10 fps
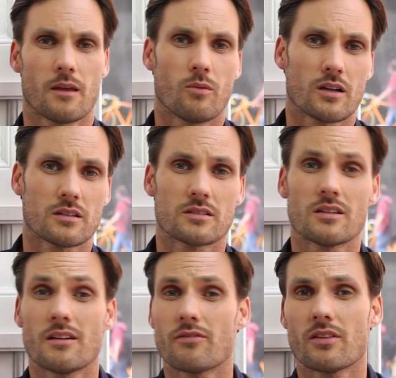what does the
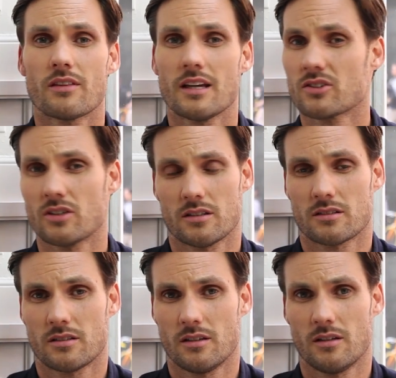different things
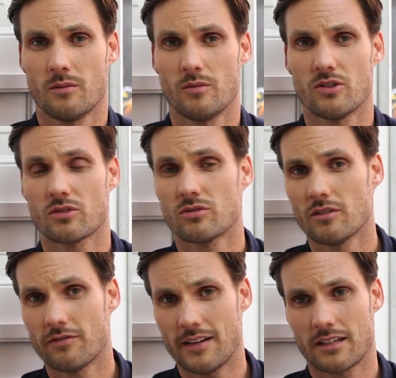cost? We talked to
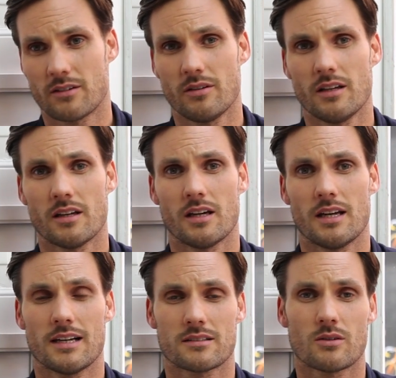the factory
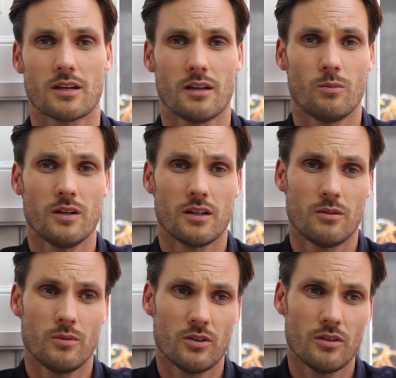and asked, okay,
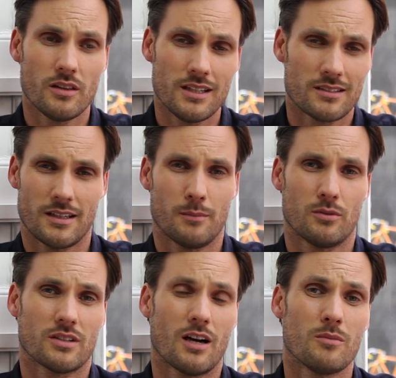we're doing these
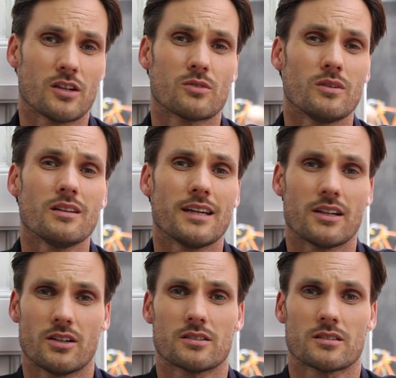samples, how much will they
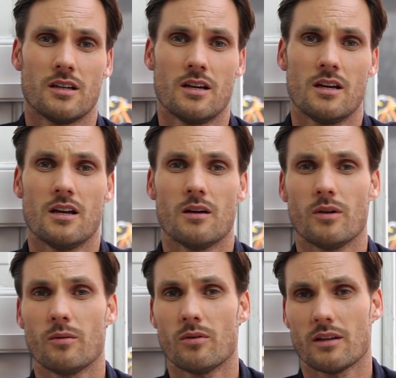cost?
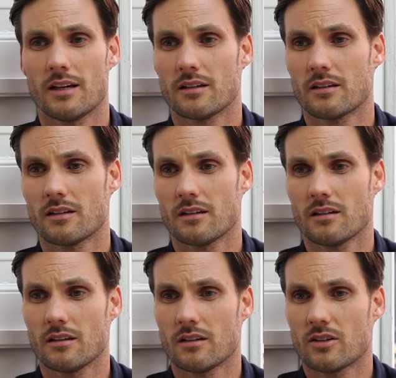We were like
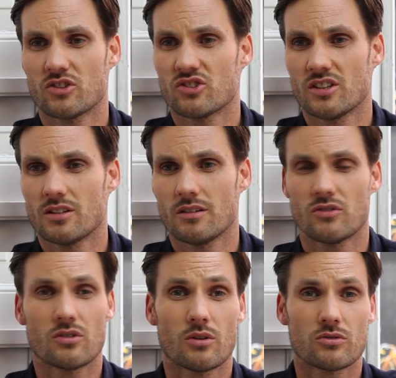considering
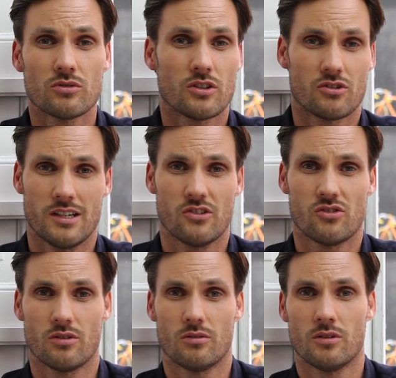to go to the trade
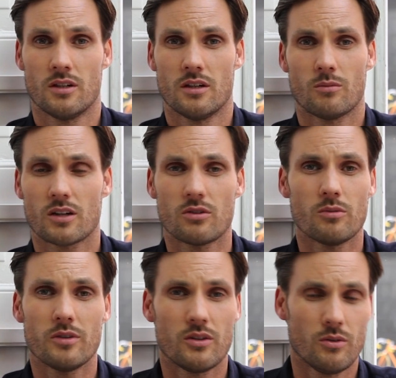show. What
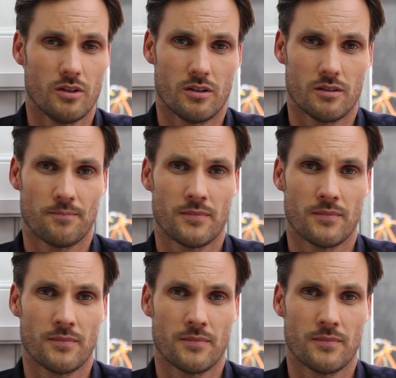could we do there?